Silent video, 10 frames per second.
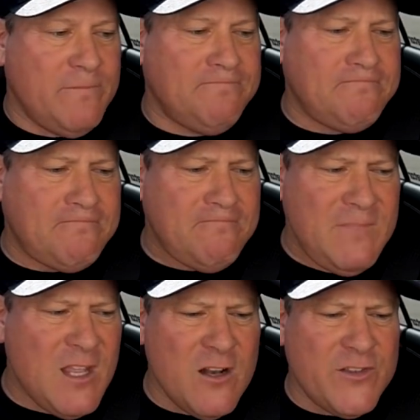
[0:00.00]

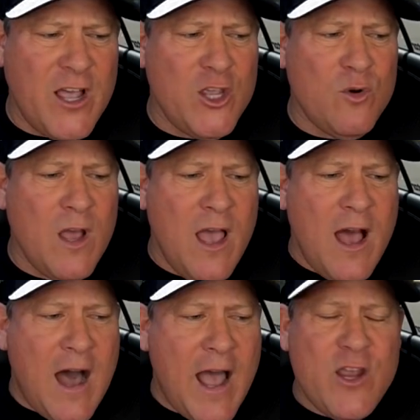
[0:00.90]
And I'll tell you,
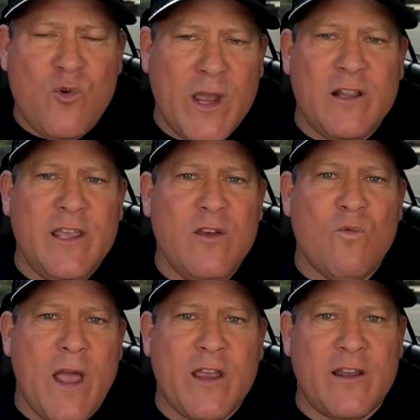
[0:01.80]
I quickly
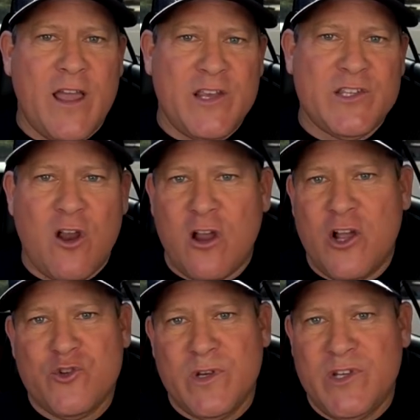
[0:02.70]
recognize that our
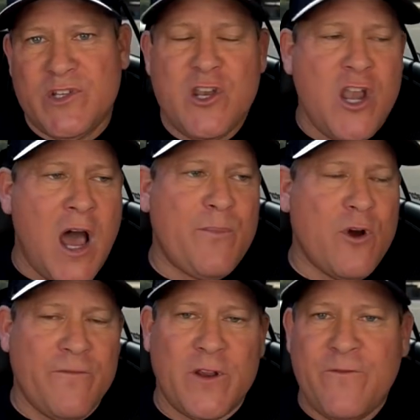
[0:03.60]
country's not
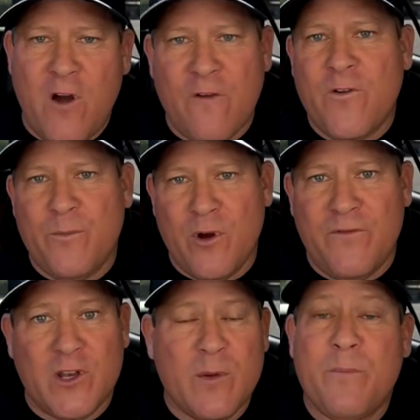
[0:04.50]
perfect, far from
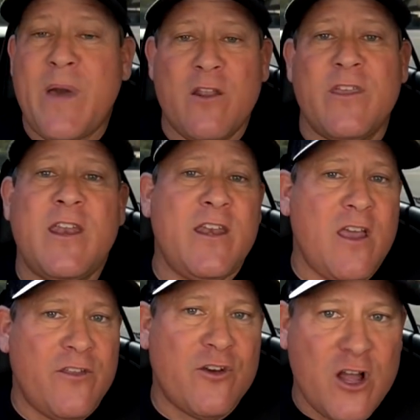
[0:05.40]
perfect, but better than any
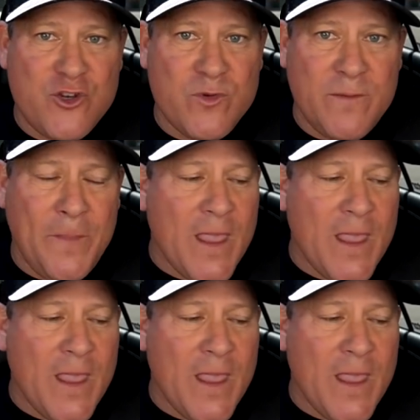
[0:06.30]
other country.